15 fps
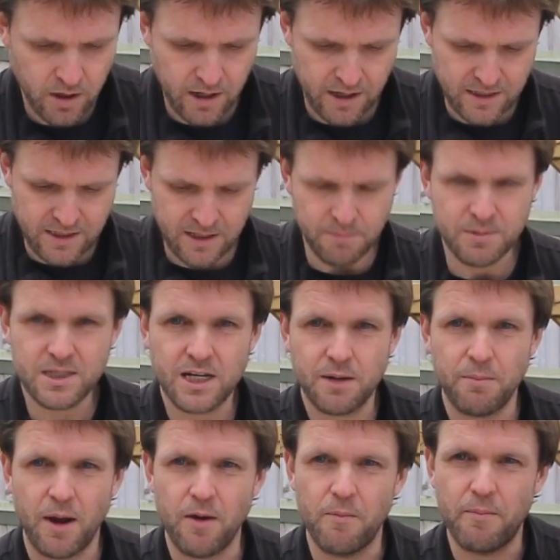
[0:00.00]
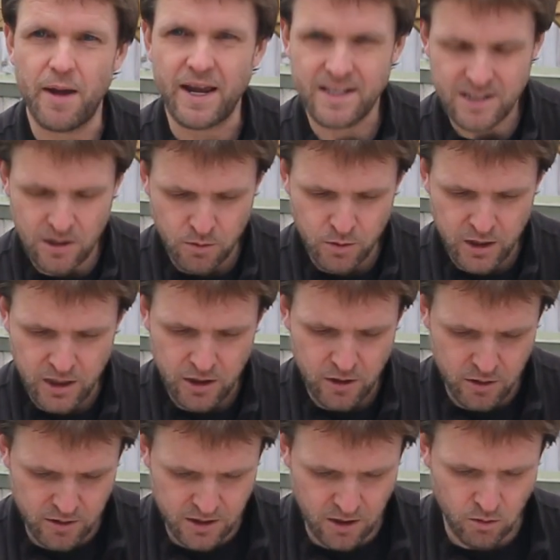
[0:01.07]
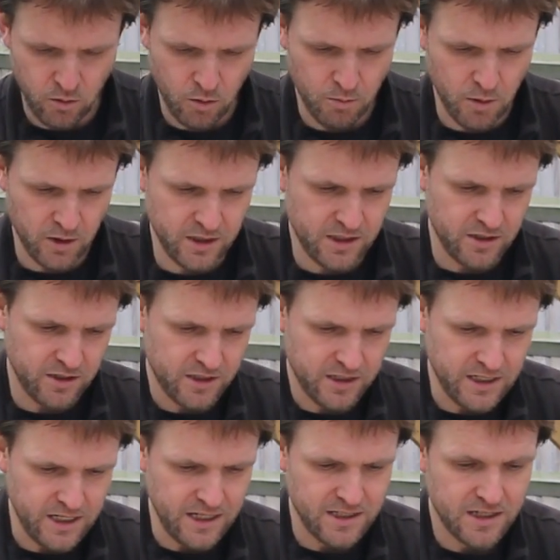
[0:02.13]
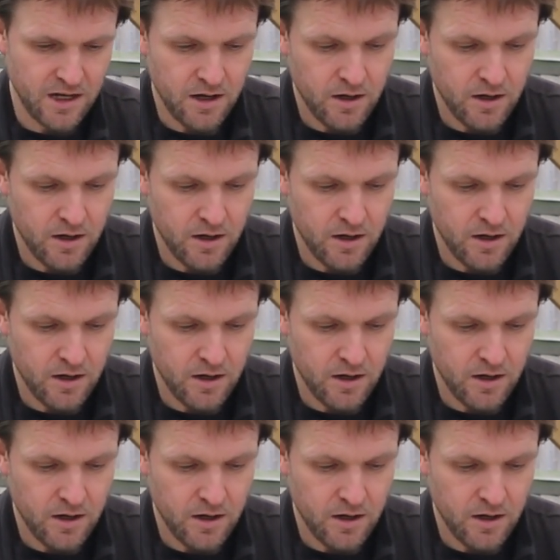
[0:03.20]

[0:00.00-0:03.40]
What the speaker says: it seems to come out better when you use a low moisture cheese.